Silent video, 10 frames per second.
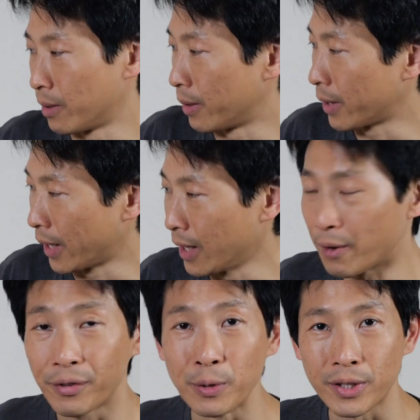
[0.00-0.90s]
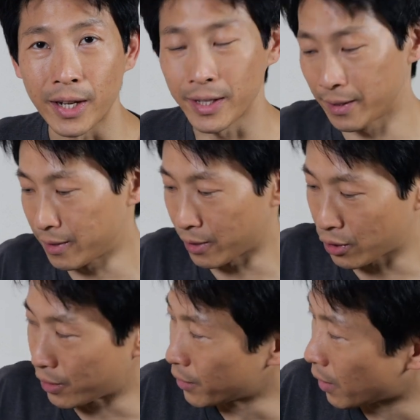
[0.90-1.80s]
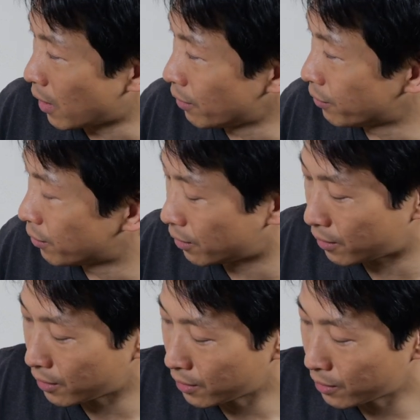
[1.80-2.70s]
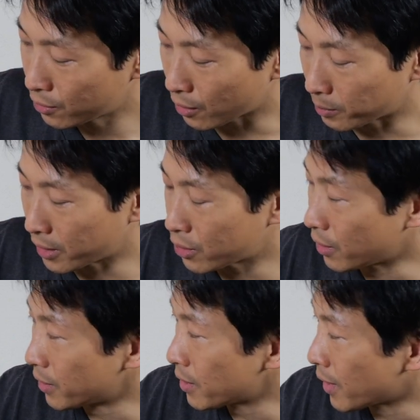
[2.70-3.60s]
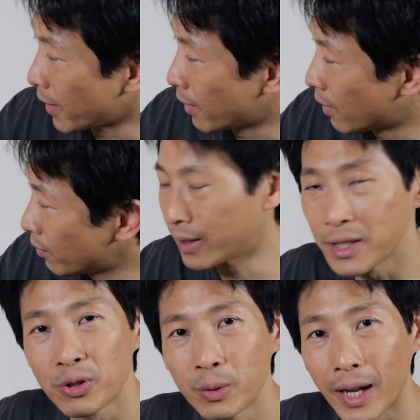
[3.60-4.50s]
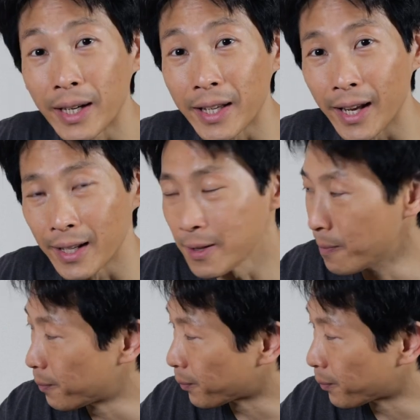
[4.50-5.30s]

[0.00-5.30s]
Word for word: Okay, a few seconds it turned off. So I'm gonna turn this guy off. Let's do that again.